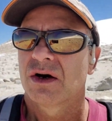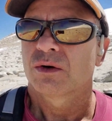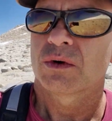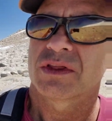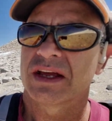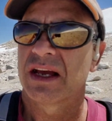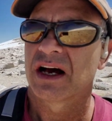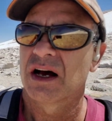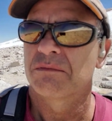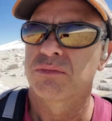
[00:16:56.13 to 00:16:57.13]
where
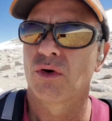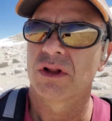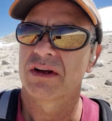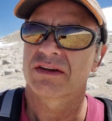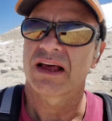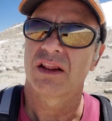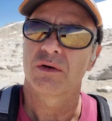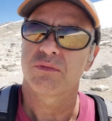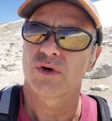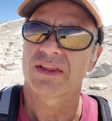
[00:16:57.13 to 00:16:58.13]
the bowl is, that low
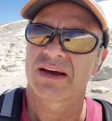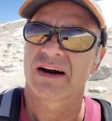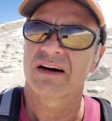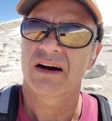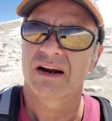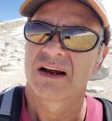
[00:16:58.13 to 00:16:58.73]
point there,